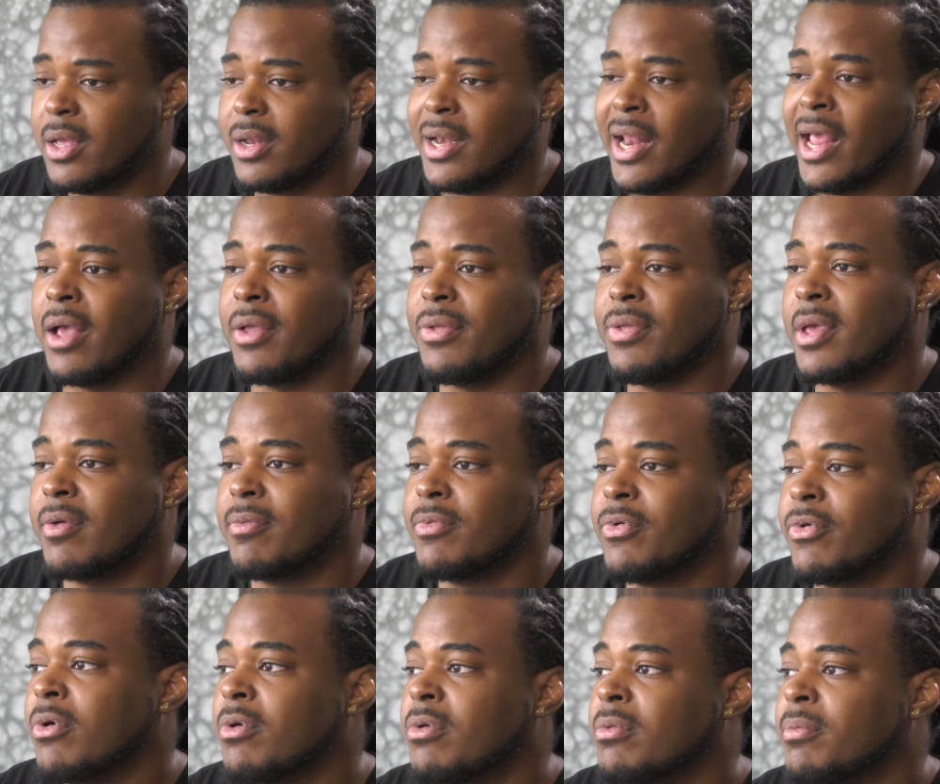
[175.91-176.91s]
Now you have
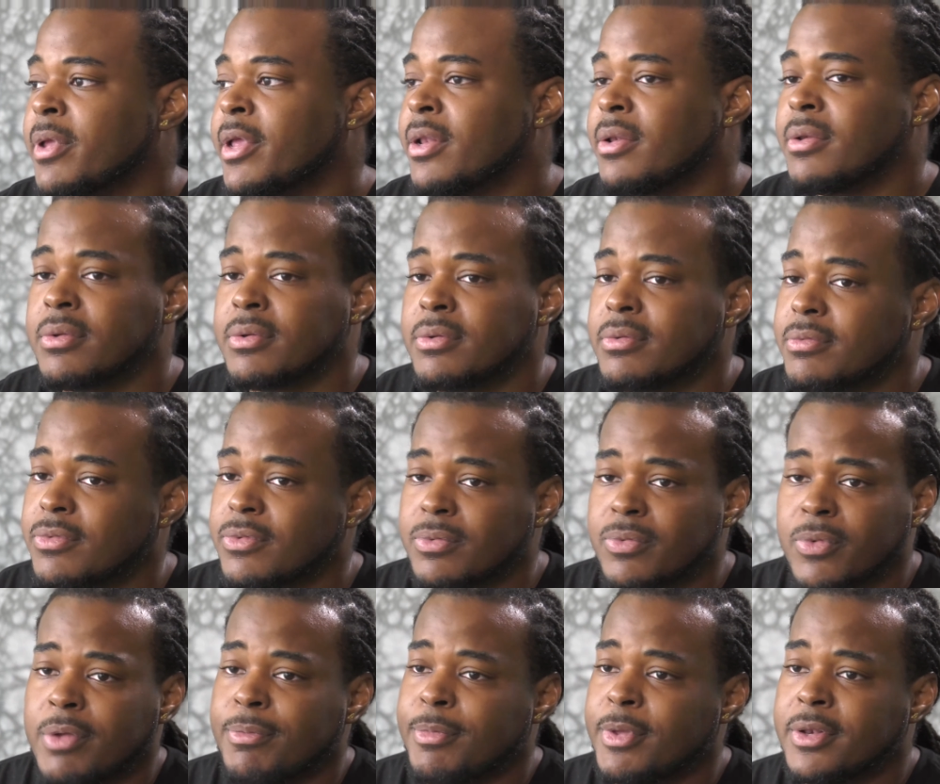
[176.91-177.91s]
grown men,
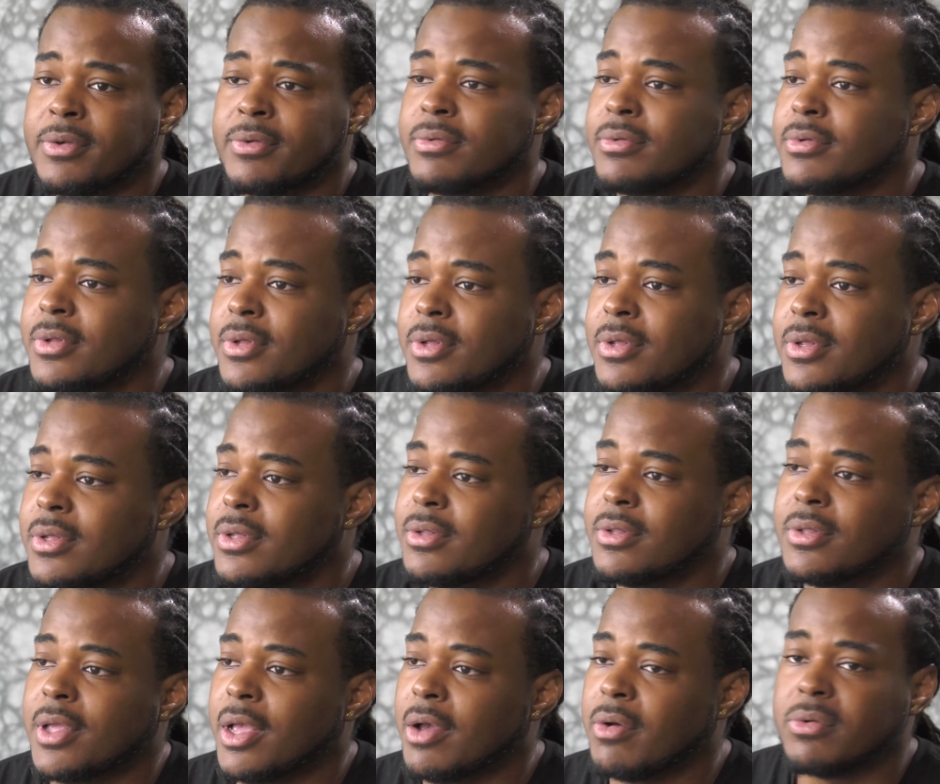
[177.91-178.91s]
women,
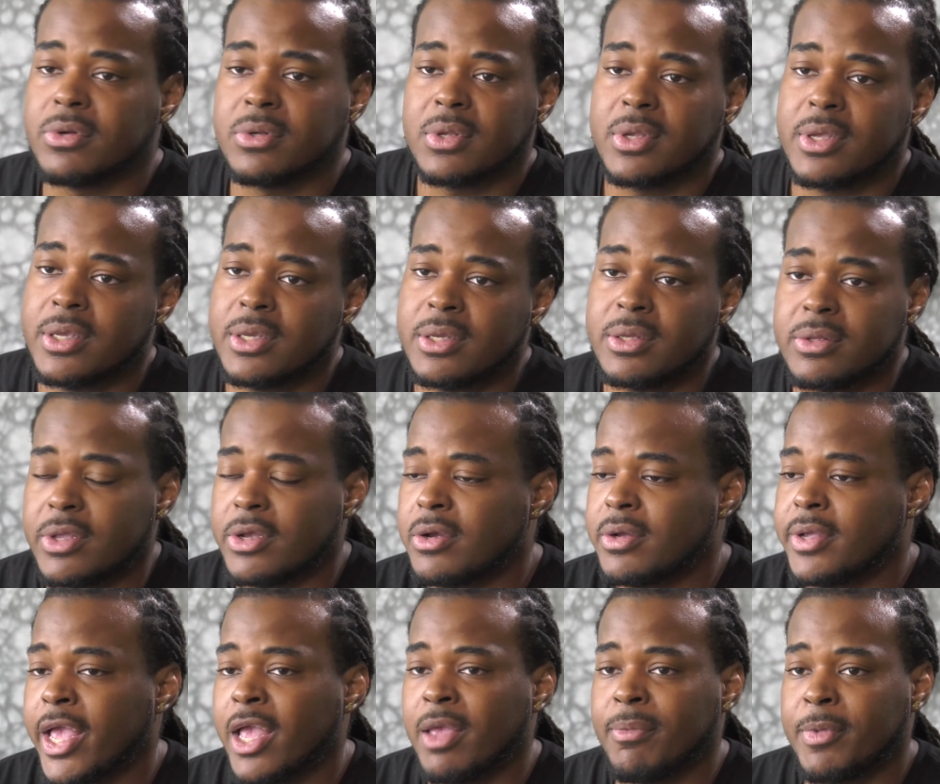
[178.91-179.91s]
elderly, they're
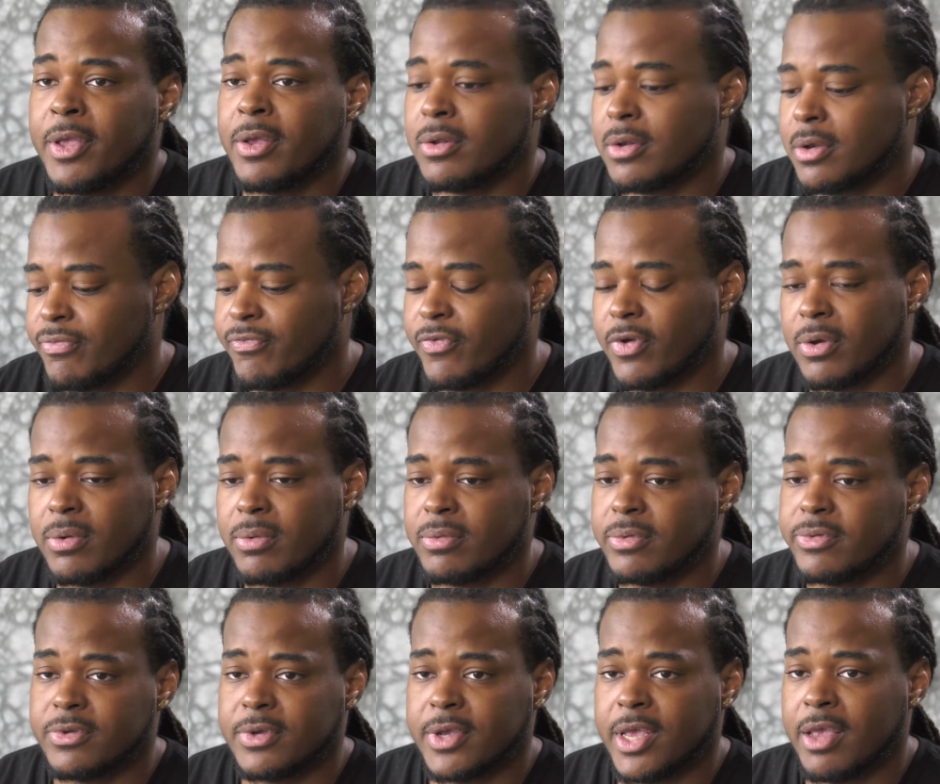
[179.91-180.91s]
gaming on their
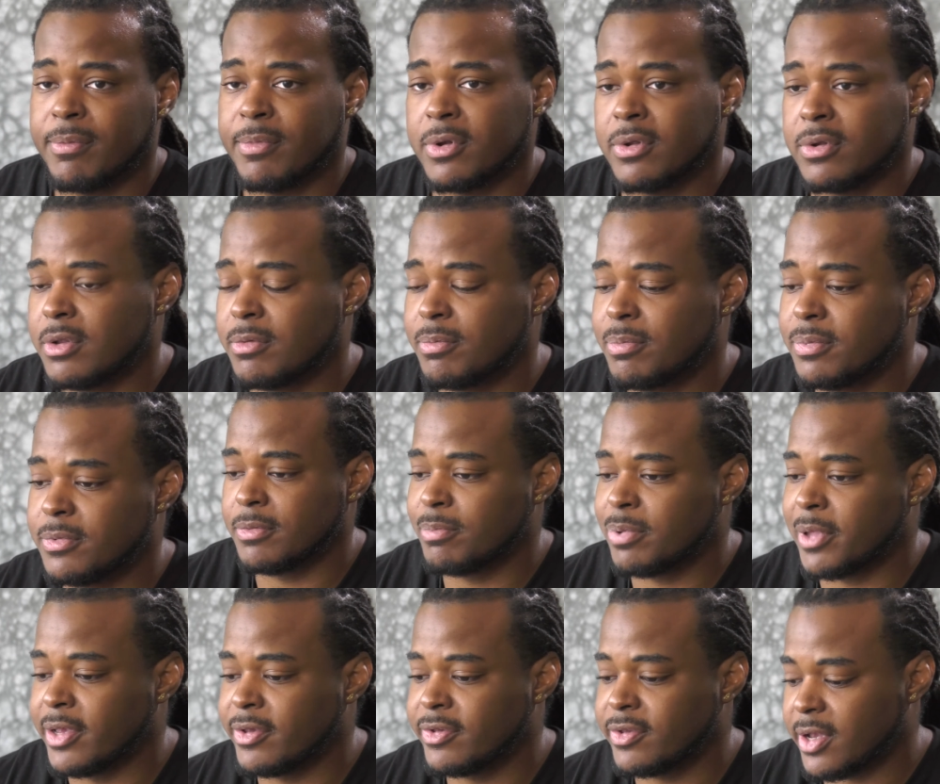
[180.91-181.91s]
phones, they're gaming on the
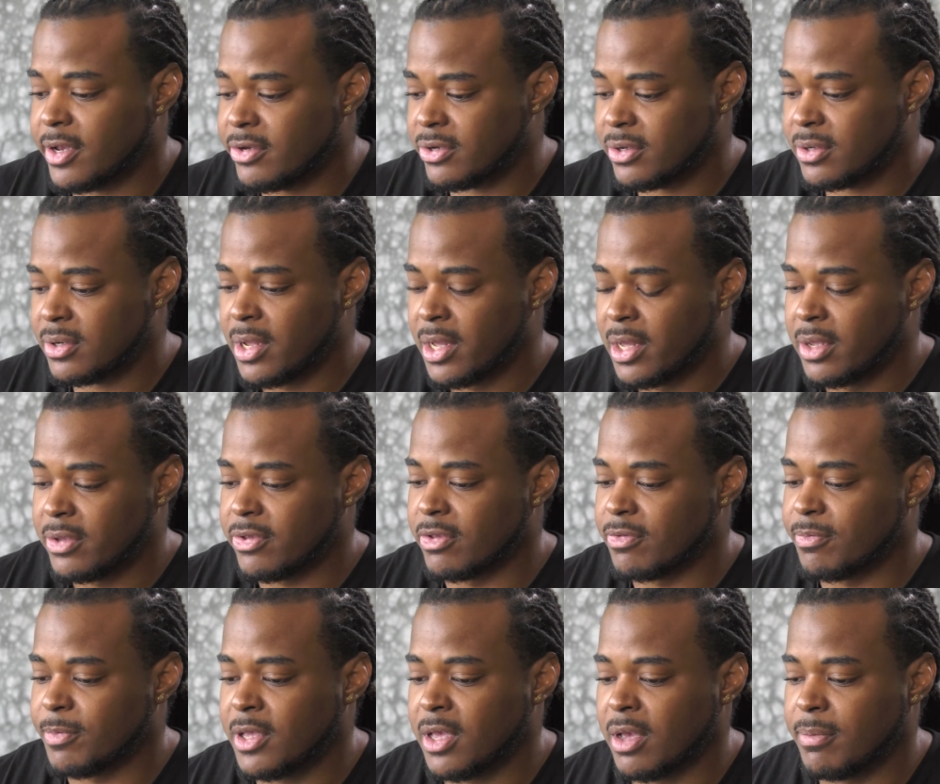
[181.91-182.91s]
PlayStation. So
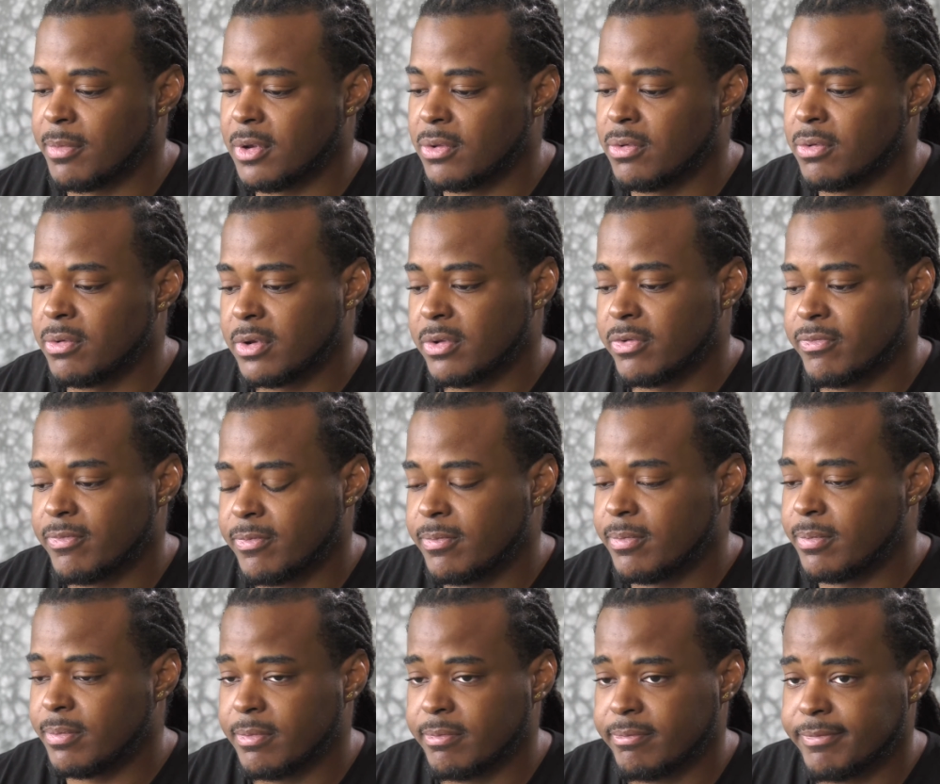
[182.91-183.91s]
it's become a lucrative
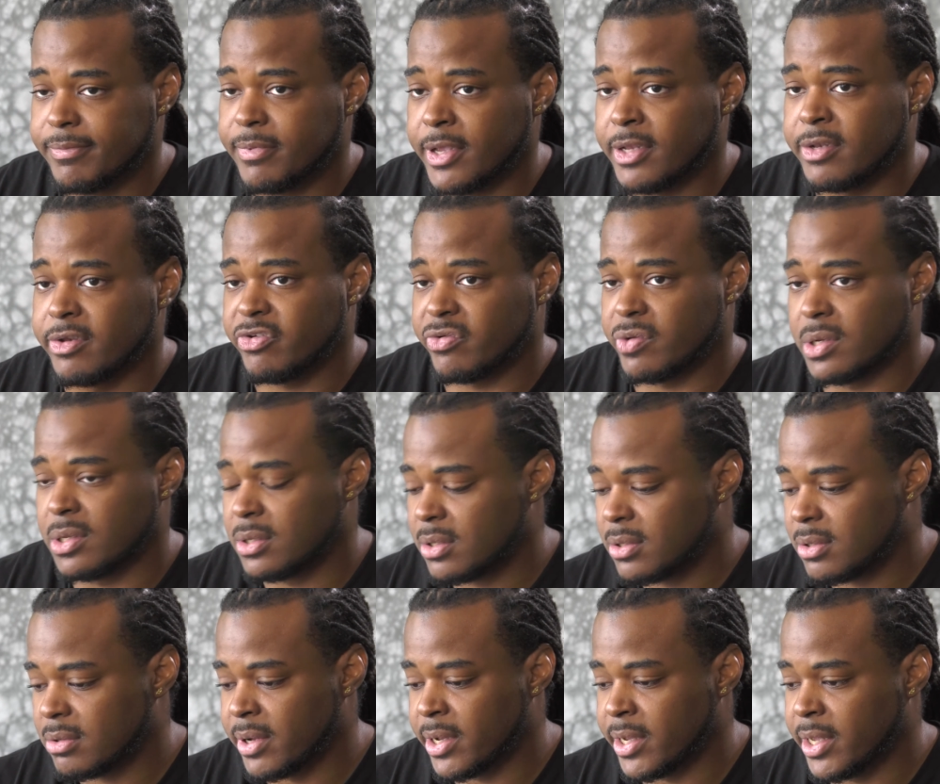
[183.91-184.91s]
industry,
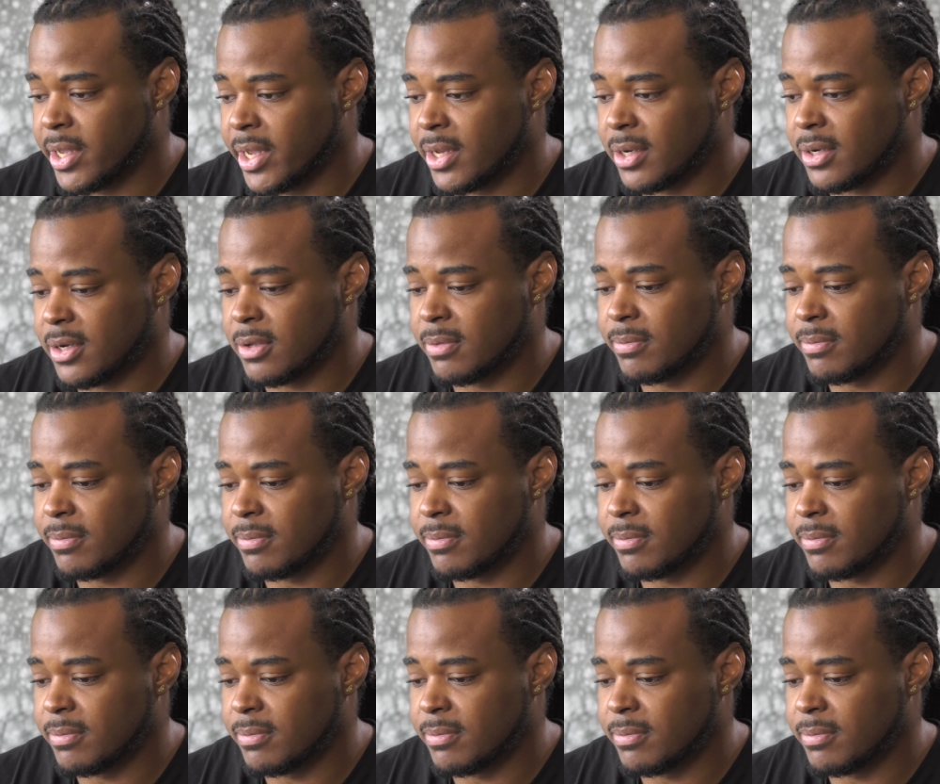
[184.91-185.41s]
right? And